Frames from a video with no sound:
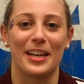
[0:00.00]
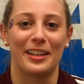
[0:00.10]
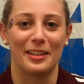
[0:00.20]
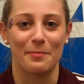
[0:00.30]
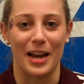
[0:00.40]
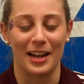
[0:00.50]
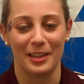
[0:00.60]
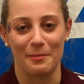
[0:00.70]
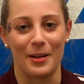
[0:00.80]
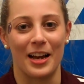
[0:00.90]
that in the back of
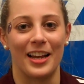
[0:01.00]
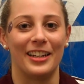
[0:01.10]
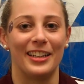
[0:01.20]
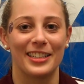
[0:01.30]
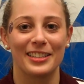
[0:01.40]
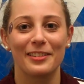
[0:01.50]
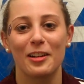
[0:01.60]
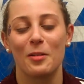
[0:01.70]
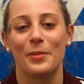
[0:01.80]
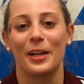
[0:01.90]
the mind. It's a
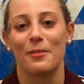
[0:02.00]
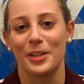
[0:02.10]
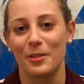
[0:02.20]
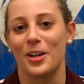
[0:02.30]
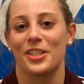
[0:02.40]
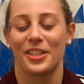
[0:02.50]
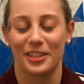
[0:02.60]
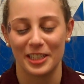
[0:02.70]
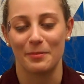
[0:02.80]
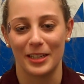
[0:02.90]
little bit, when you're watching your
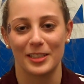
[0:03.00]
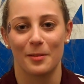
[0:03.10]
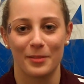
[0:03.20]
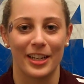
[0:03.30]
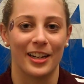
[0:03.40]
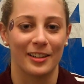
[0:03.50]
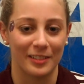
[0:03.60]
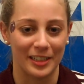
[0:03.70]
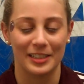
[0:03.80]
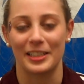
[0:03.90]
teammates up there,
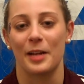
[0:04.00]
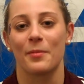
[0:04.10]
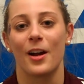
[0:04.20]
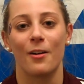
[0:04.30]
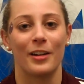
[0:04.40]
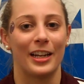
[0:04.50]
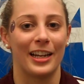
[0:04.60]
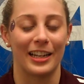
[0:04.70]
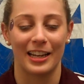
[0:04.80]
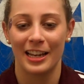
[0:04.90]
like Sam
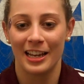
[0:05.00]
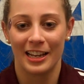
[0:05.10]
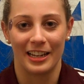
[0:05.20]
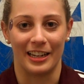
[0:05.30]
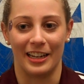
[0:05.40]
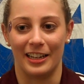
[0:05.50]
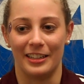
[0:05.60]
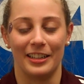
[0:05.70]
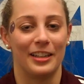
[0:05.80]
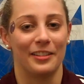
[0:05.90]
going
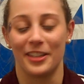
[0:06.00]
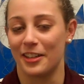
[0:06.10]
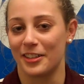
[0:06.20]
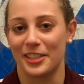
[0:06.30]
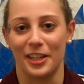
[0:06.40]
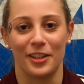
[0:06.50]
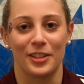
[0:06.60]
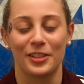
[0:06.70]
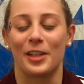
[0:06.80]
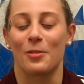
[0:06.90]
and the other
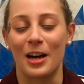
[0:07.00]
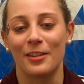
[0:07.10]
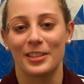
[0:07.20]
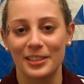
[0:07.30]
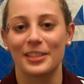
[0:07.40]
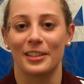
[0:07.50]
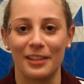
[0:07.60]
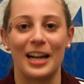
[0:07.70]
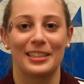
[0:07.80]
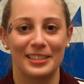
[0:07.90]
seniors, you're like, wow, this is their
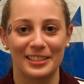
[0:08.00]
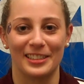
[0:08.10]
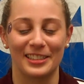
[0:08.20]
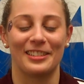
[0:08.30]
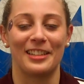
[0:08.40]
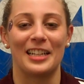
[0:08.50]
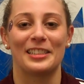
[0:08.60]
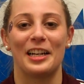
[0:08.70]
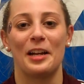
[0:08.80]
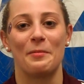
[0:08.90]
last
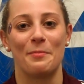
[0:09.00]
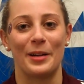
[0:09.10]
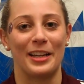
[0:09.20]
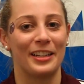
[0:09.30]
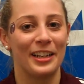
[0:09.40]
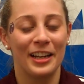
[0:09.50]
time. But